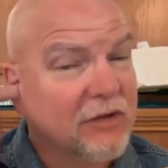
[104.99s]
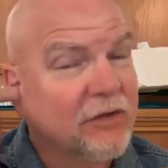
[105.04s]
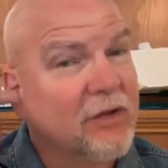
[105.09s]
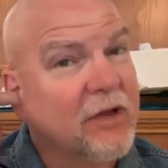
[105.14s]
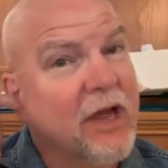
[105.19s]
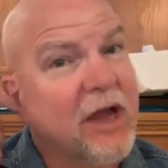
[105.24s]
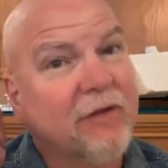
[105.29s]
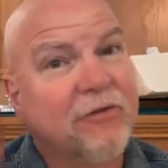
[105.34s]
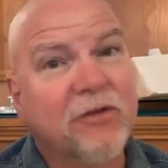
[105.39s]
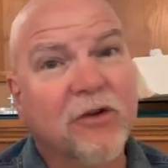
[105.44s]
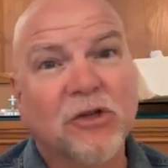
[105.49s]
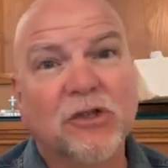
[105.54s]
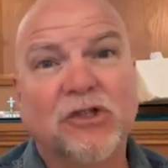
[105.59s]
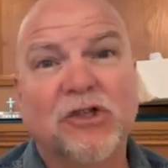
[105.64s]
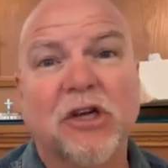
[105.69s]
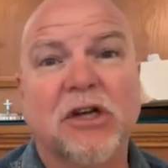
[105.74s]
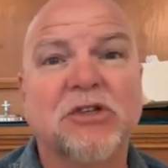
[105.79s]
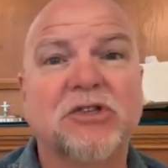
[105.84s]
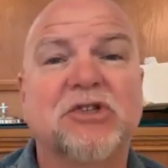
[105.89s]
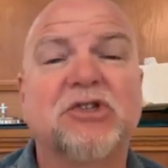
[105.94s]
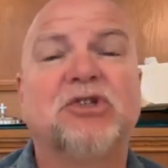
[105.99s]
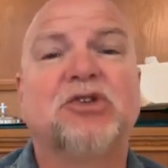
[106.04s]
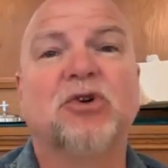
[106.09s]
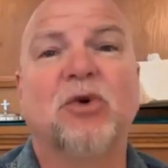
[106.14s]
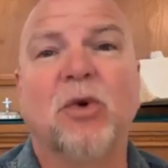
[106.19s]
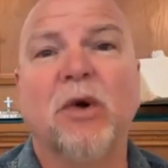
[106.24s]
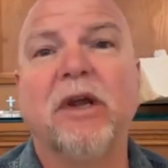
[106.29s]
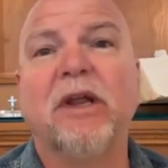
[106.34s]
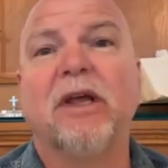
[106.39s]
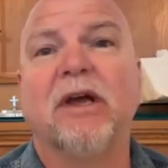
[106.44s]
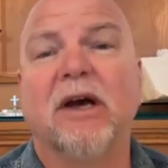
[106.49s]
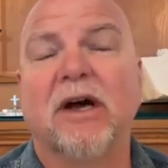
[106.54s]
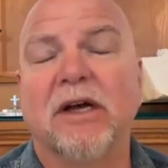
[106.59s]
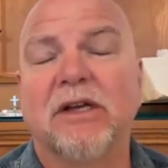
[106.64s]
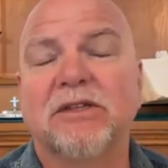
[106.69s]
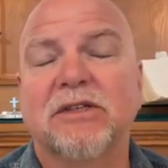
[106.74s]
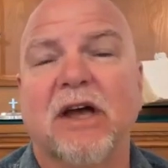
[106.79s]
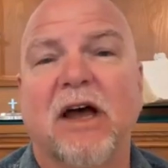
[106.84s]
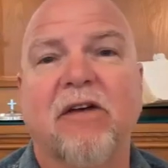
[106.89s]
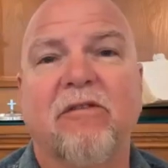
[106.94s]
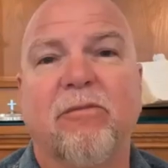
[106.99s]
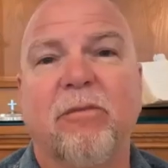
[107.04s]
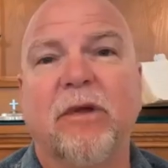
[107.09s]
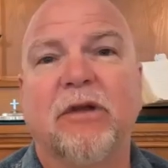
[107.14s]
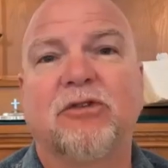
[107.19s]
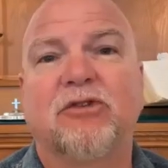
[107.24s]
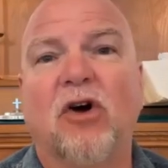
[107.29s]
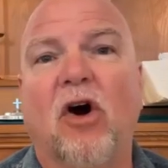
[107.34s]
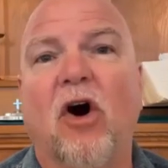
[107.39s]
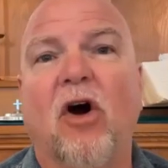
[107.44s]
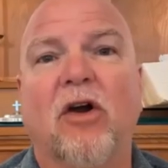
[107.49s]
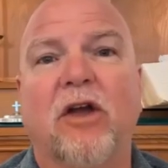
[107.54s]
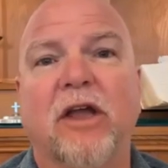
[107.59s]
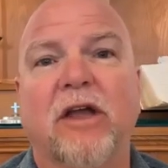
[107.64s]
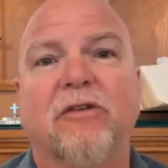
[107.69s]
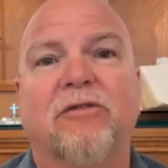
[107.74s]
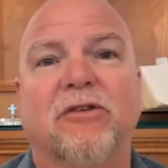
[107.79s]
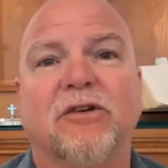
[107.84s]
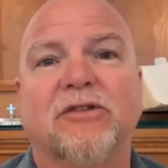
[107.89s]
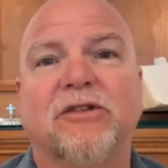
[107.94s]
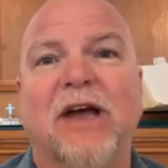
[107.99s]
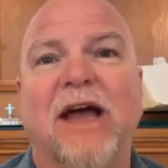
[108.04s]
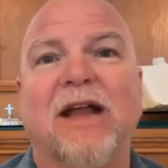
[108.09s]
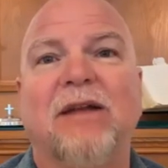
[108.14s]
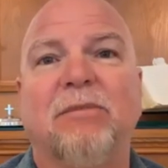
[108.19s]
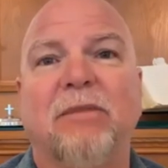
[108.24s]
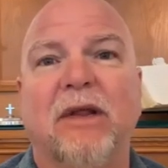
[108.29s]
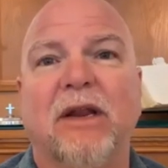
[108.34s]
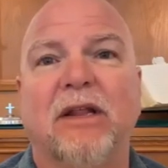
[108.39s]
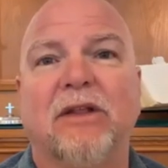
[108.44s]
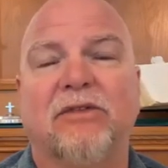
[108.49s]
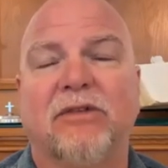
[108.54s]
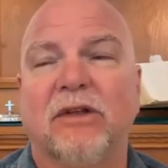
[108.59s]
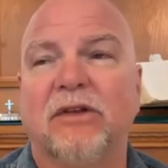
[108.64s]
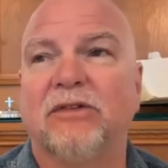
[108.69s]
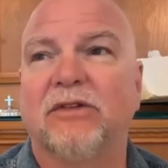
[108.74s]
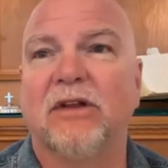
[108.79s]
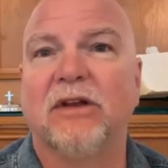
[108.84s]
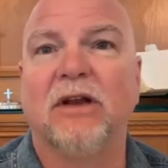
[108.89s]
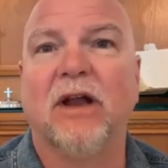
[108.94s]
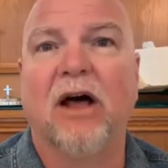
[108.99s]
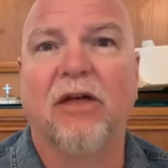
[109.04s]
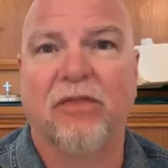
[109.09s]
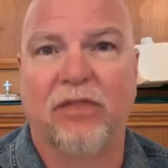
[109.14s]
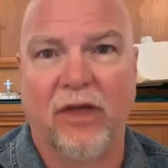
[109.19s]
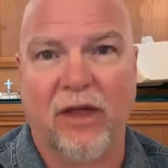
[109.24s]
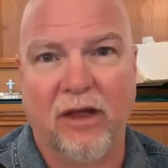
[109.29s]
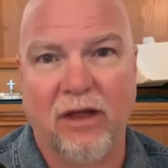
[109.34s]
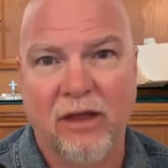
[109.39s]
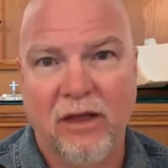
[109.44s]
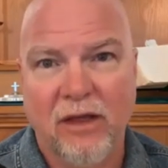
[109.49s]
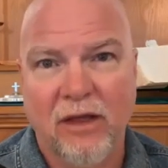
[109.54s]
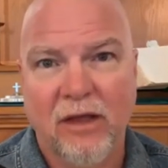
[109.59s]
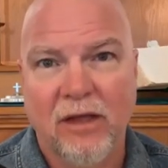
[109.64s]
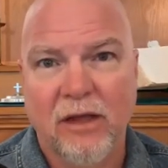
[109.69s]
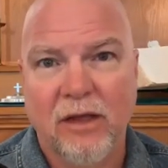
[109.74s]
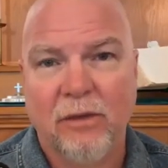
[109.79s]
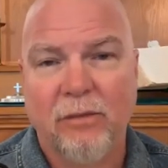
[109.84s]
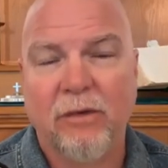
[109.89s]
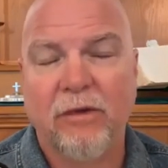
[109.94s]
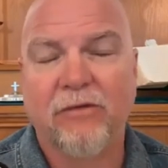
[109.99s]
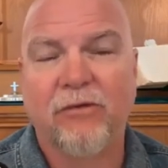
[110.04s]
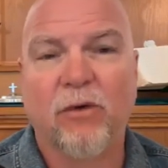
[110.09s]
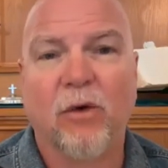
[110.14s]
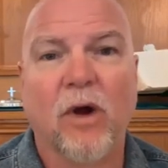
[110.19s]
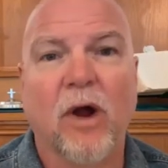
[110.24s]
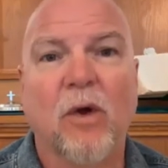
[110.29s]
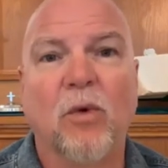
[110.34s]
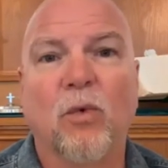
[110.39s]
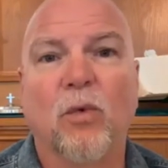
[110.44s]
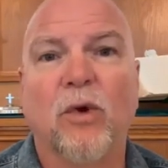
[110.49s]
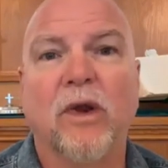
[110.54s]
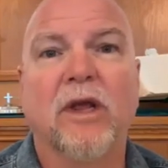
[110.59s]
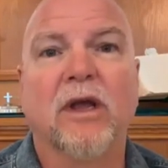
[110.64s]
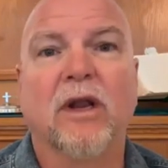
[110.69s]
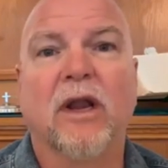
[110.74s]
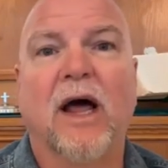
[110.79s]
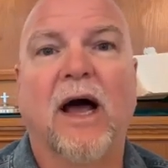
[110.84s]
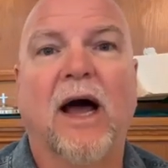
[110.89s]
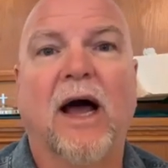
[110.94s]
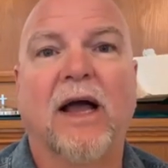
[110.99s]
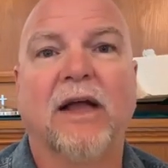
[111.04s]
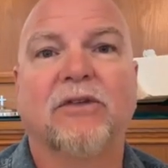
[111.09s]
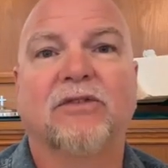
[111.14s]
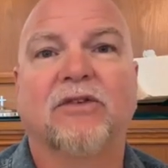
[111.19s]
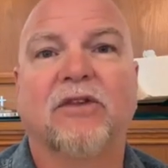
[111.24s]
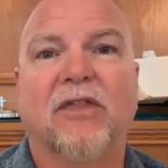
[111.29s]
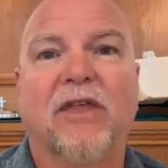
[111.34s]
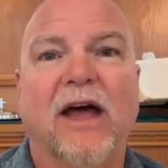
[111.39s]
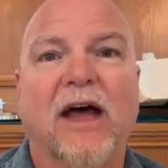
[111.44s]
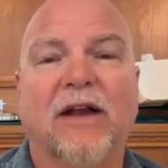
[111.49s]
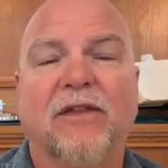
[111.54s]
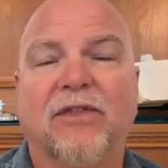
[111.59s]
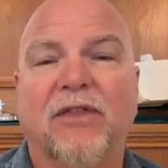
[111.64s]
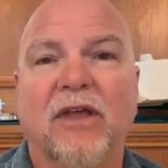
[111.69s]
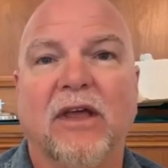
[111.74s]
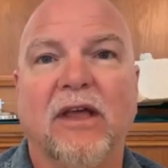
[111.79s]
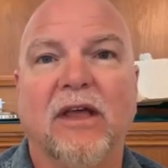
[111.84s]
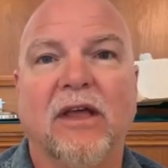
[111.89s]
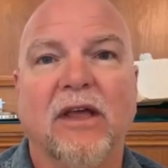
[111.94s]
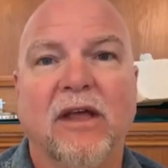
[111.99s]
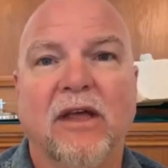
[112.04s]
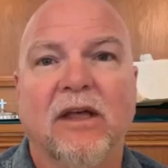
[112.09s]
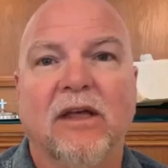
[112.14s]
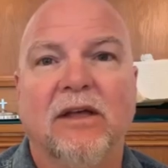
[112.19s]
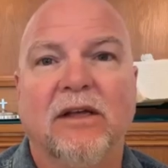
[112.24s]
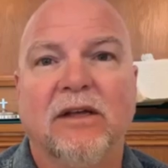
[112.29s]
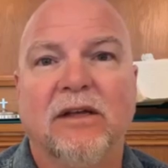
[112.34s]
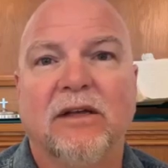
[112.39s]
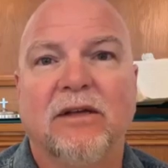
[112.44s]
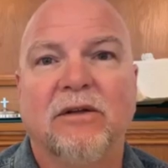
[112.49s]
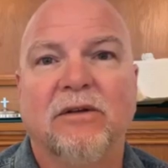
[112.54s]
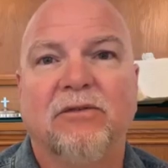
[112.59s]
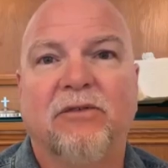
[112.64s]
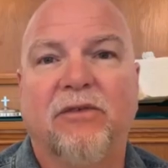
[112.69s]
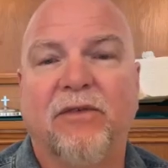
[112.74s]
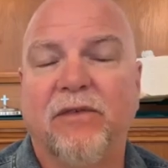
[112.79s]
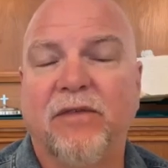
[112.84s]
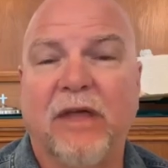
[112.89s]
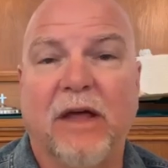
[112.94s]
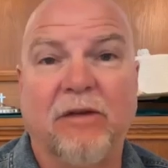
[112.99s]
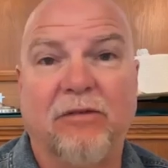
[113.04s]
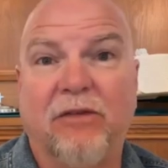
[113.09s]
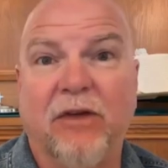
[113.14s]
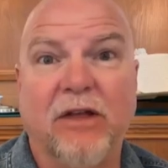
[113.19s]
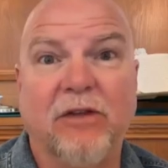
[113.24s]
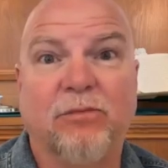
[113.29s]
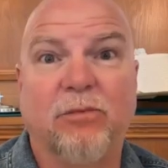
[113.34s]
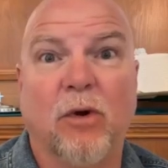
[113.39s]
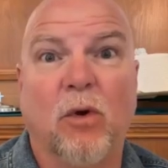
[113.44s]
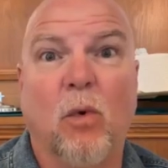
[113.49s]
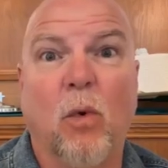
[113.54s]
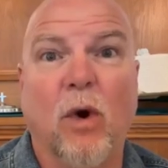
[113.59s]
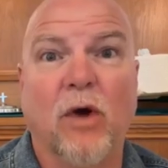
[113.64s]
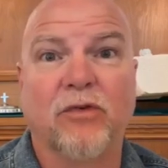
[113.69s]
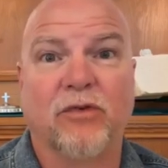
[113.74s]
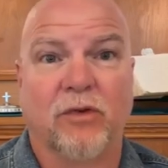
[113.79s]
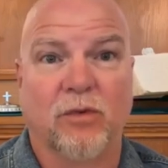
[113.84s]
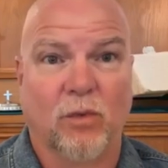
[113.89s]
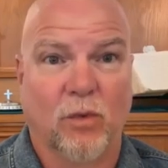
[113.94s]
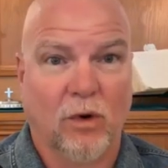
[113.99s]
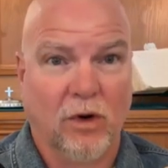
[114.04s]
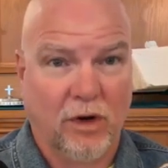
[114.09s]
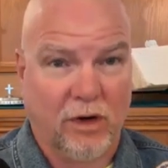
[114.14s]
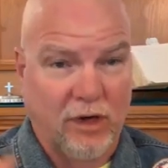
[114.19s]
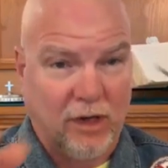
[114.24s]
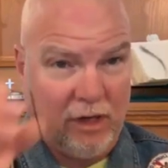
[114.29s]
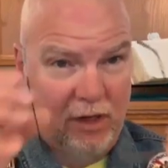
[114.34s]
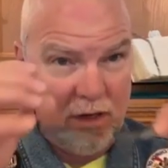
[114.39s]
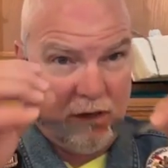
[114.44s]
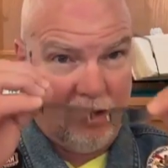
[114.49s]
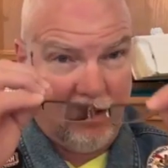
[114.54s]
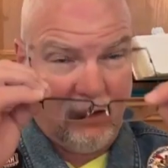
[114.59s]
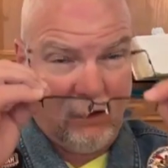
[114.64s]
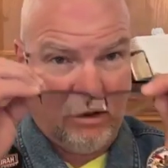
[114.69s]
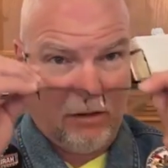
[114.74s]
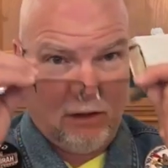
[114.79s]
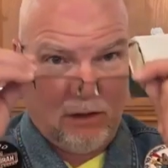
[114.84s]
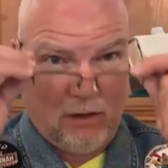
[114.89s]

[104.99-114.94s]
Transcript: So yeah, if you're just joining us, I've been talking for 10 minutes into nothing before I realized that the, that Facebook wasn't working